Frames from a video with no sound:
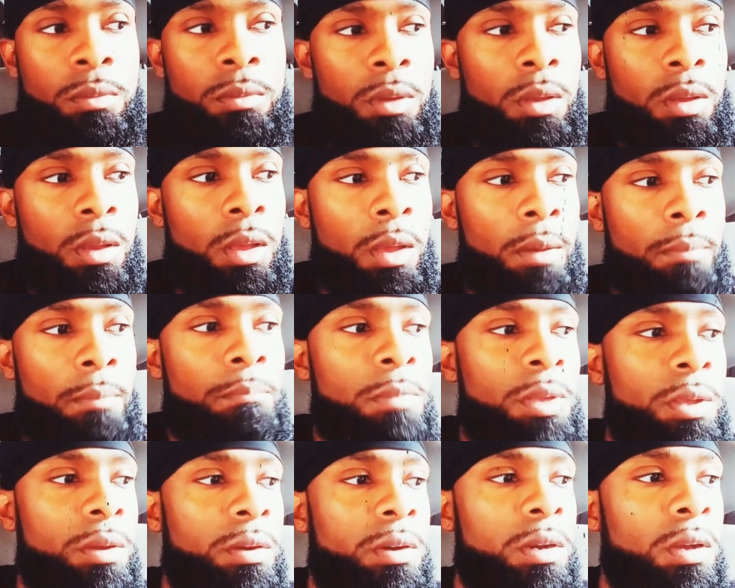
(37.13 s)
A
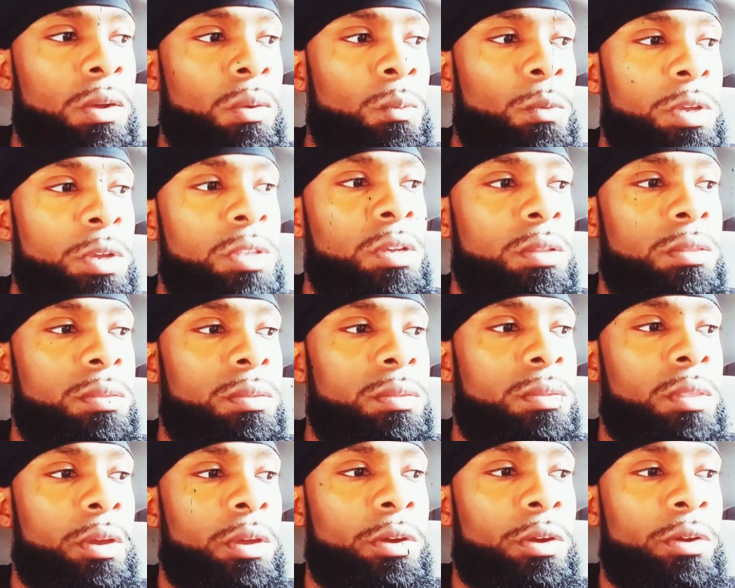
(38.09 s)
mirror, when your
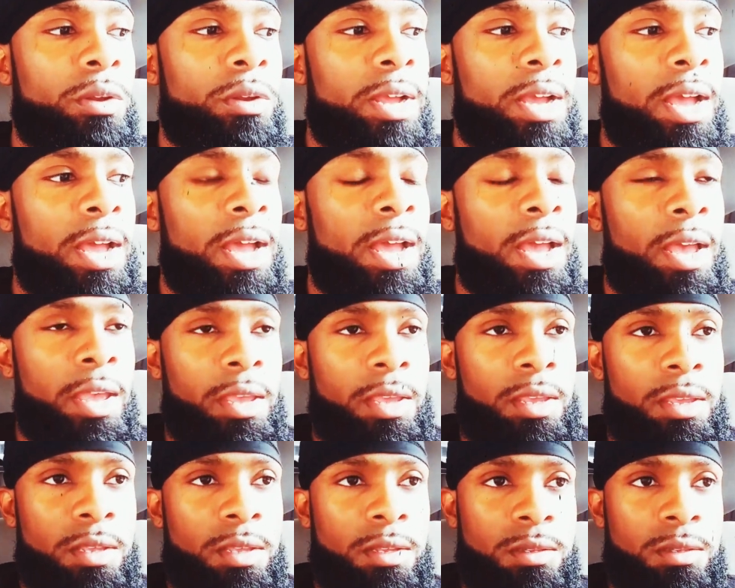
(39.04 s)
third eye